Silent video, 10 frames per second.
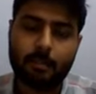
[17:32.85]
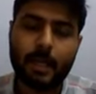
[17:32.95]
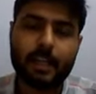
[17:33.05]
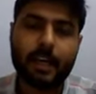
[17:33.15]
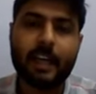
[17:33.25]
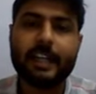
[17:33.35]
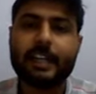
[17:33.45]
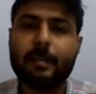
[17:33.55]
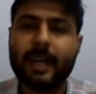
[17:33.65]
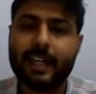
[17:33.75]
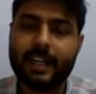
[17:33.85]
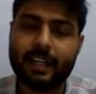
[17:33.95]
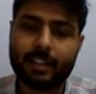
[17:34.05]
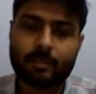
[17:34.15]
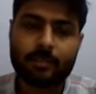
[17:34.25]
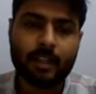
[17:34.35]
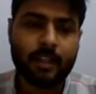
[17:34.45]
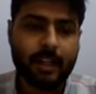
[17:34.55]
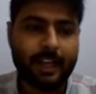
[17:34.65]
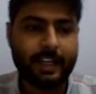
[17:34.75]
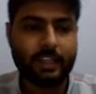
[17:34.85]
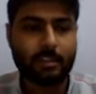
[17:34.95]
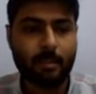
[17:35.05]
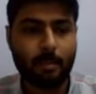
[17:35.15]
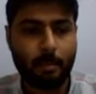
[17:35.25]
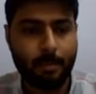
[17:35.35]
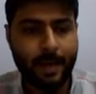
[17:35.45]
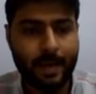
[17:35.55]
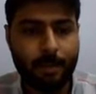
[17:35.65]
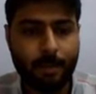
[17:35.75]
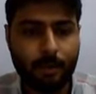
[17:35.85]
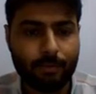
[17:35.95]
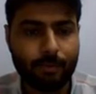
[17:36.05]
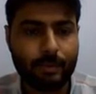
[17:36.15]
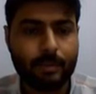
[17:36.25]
but ultimately it is made up of